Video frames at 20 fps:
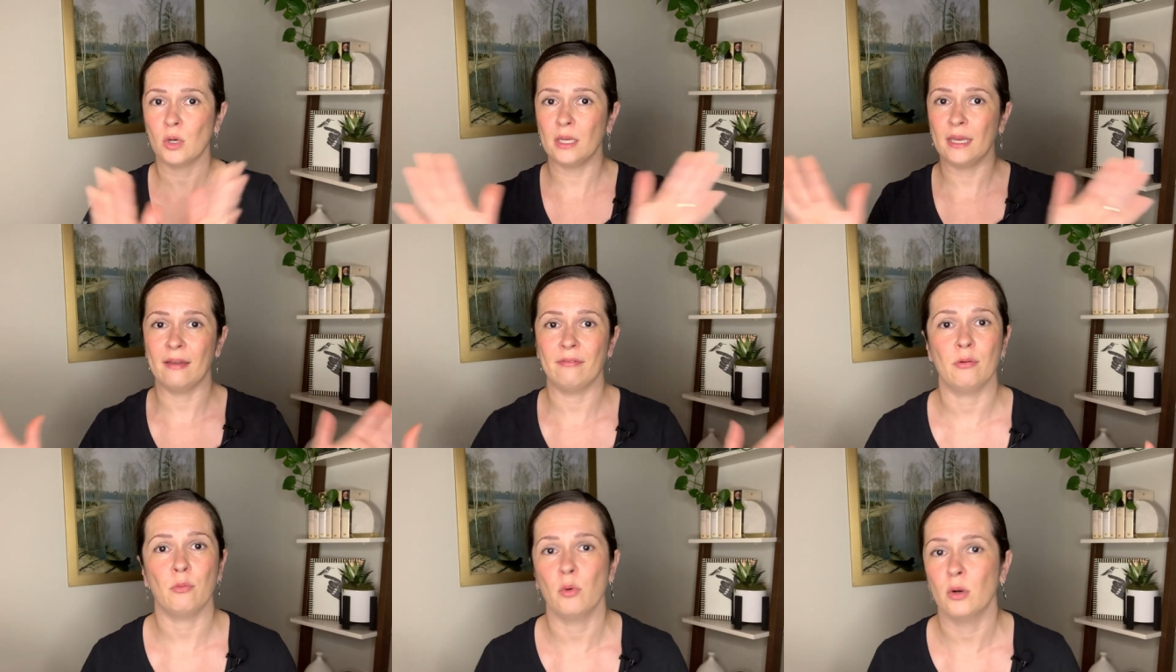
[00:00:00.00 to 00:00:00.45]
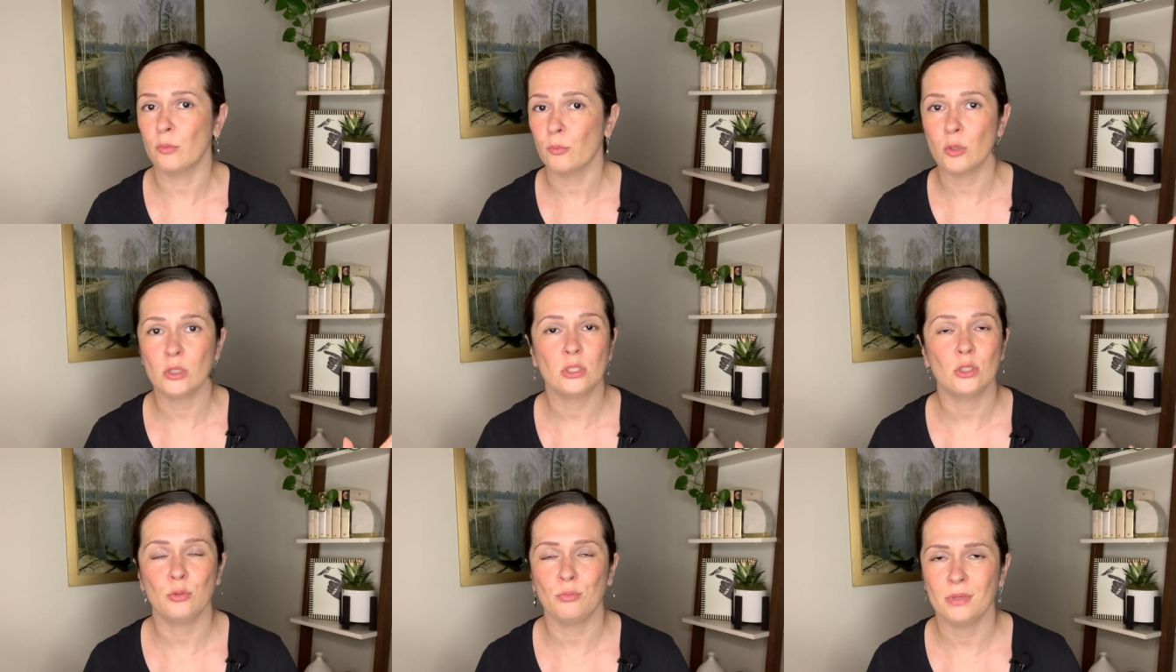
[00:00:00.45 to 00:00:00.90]
everyone
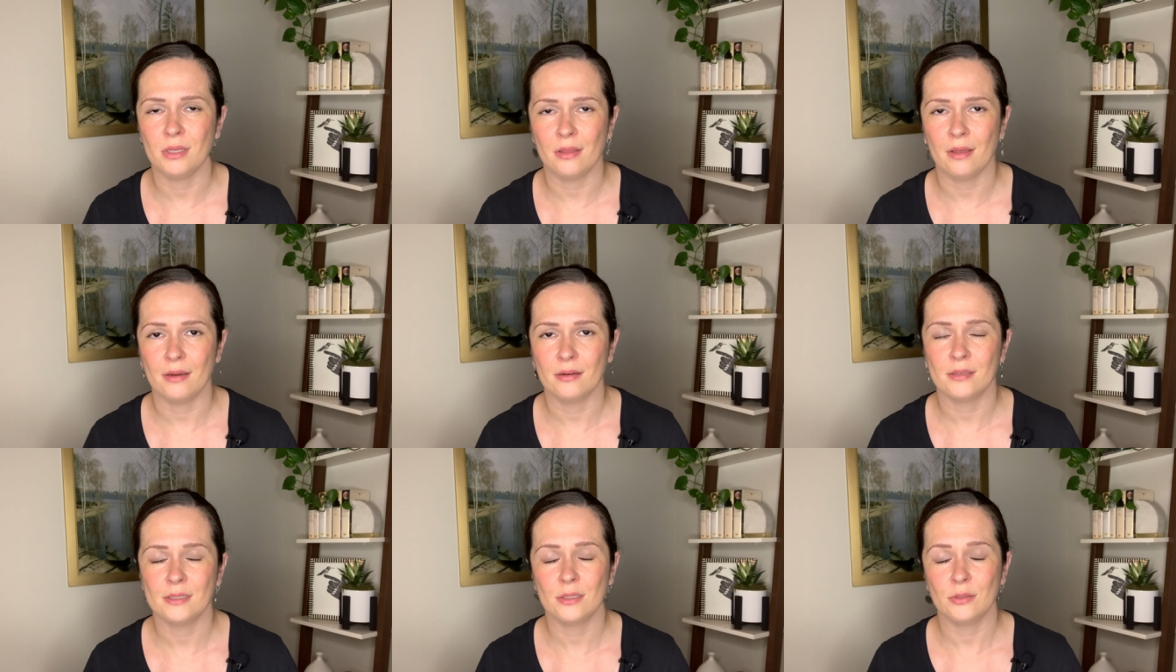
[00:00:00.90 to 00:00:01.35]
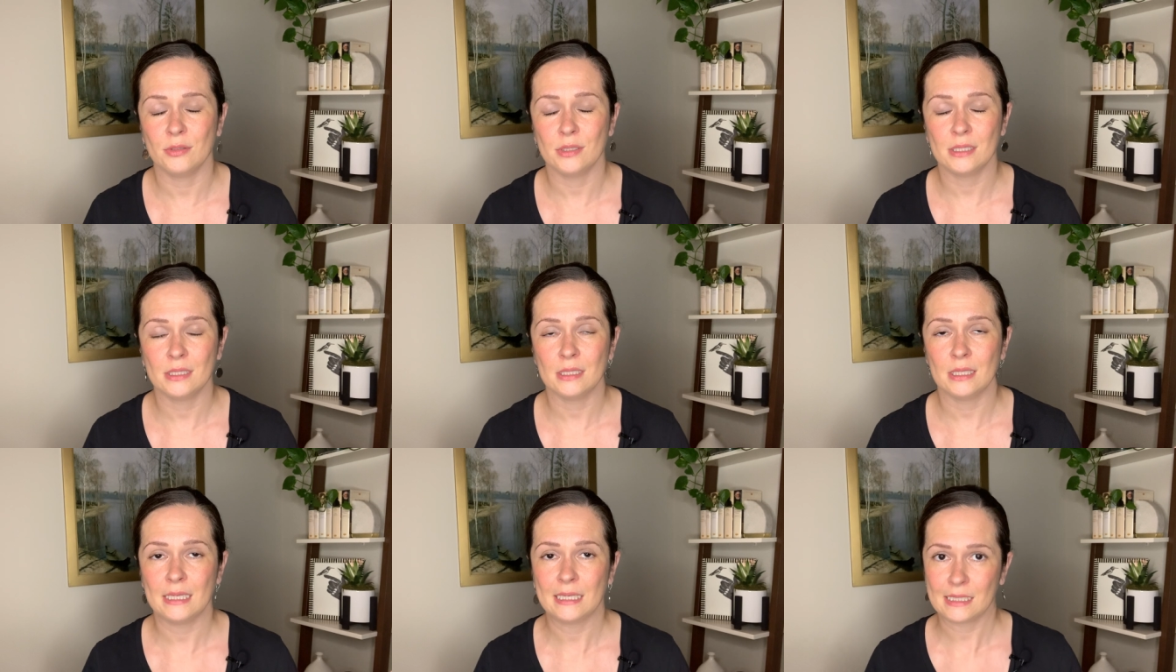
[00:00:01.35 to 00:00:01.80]
wants to be there, so
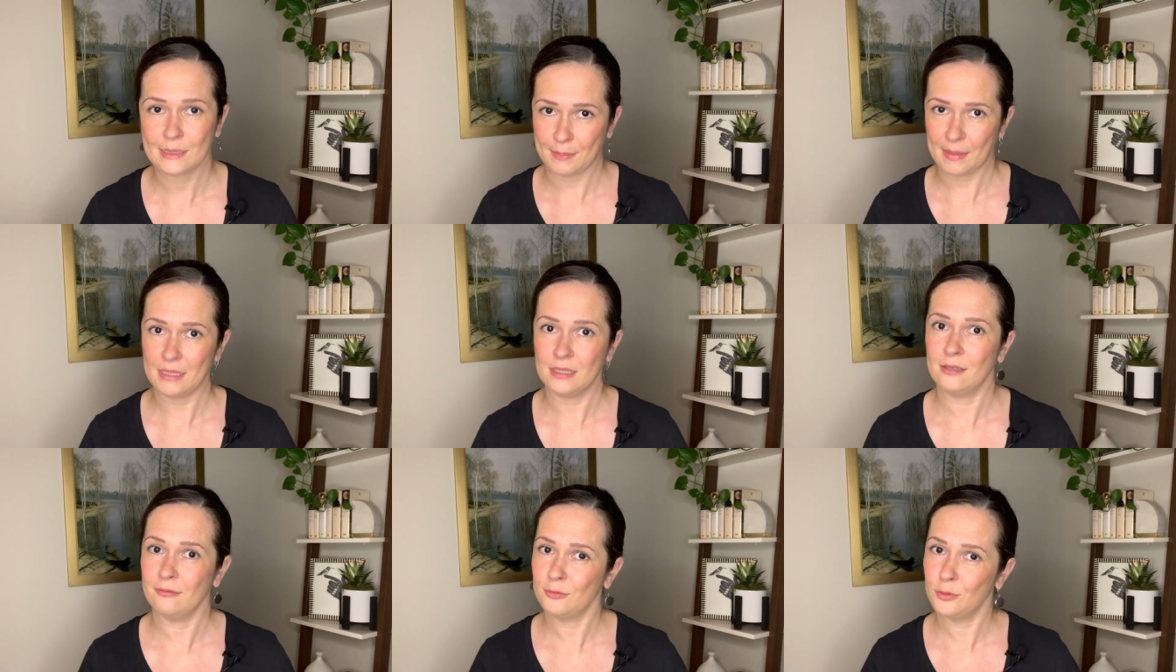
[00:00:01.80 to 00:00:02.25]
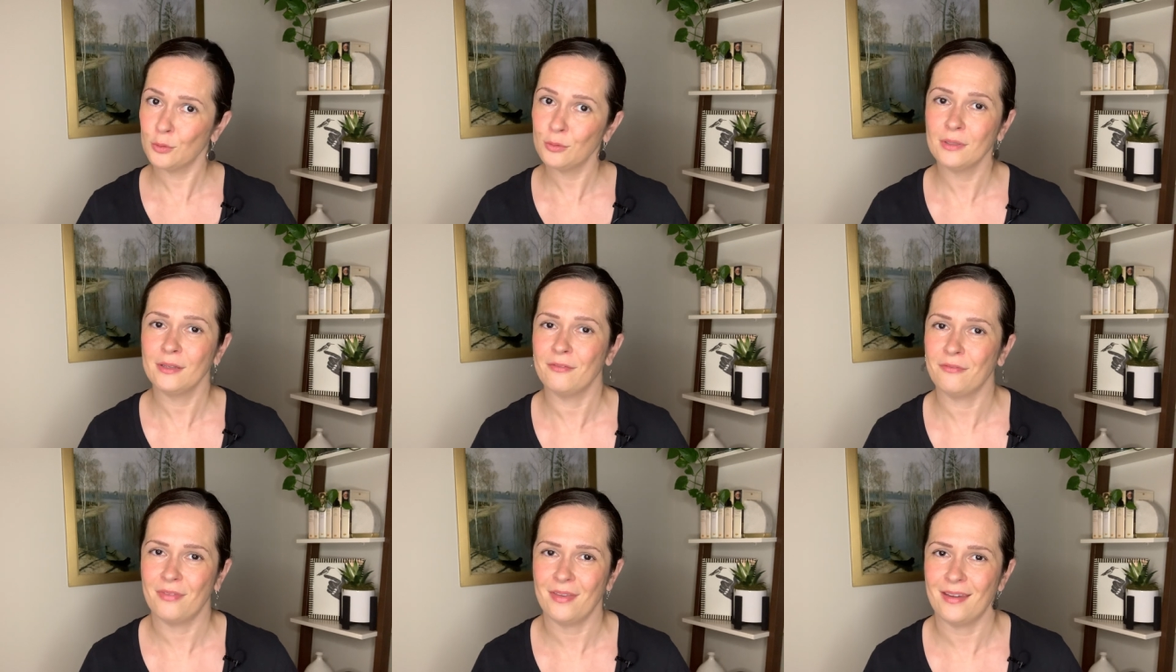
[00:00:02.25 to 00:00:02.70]
it's expensive to
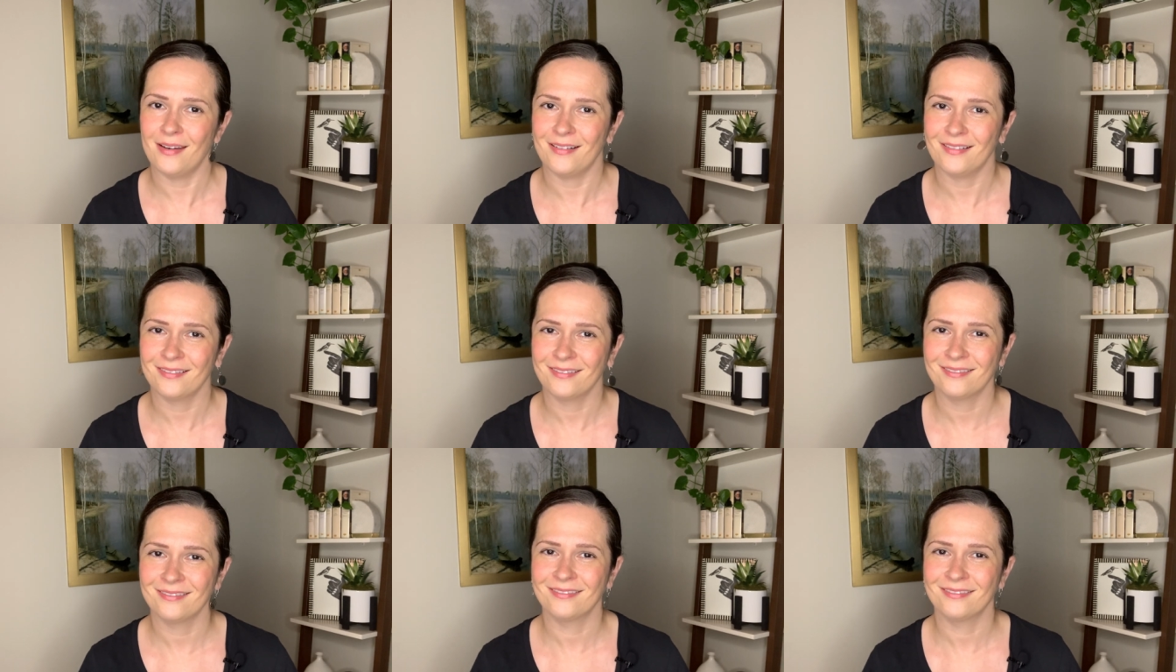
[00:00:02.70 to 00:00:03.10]
live there.